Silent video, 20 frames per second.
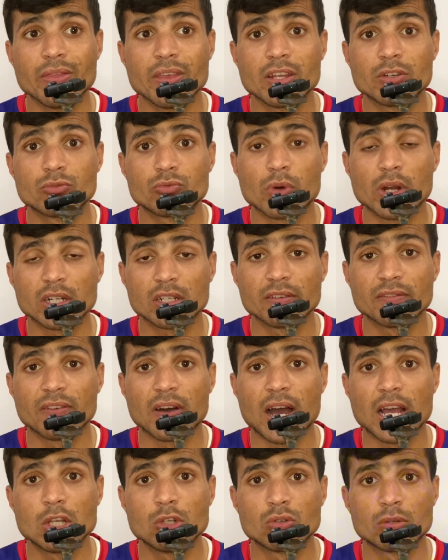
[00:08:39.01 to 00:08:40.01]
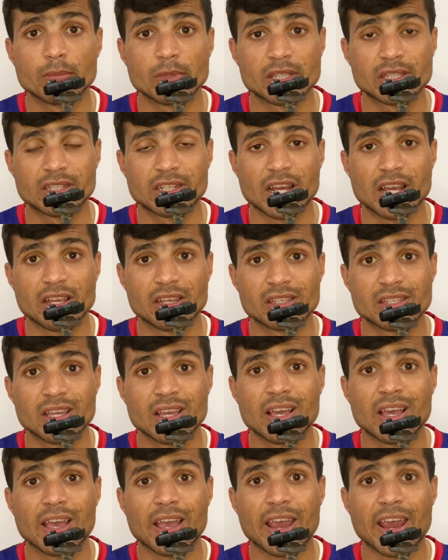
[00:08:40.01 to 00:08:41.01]
then rectify your mistakes
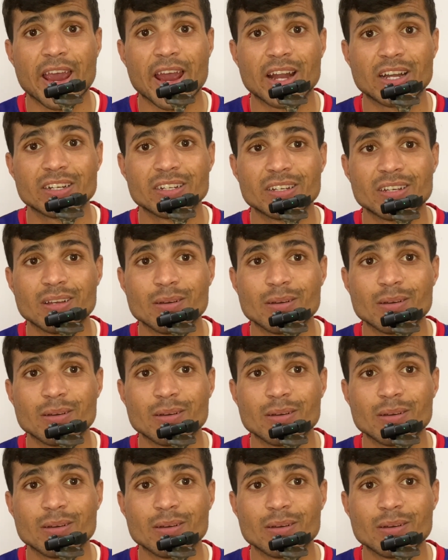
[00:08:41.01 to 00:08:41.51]
and